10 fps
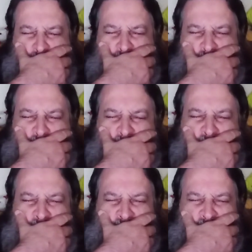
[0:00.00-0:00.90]
Ugh.
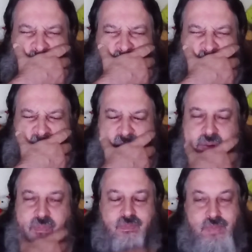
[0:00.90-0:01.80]

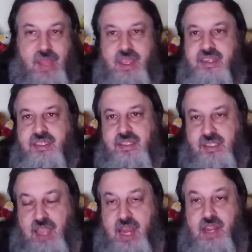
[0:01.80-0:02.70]
And this is
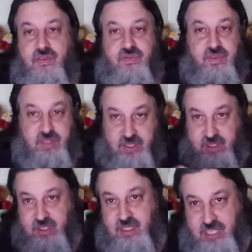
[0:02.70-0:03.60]
kind of
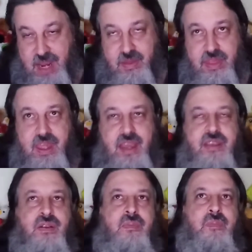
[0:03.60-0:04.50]
the same
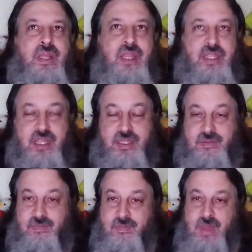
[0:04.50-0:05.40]
thing. So, but this is
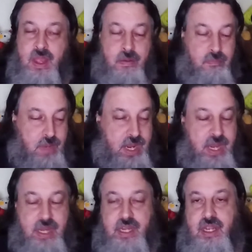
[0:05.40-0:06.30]
my
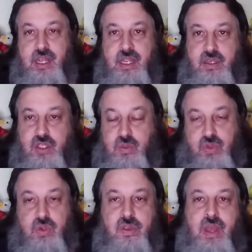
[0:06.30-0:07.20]
YouTube
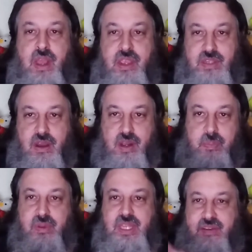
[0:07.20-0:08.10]
stroll now is now
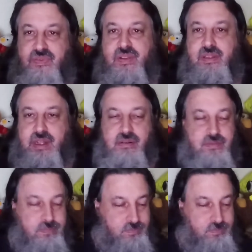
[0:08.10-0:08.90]
completely filled out.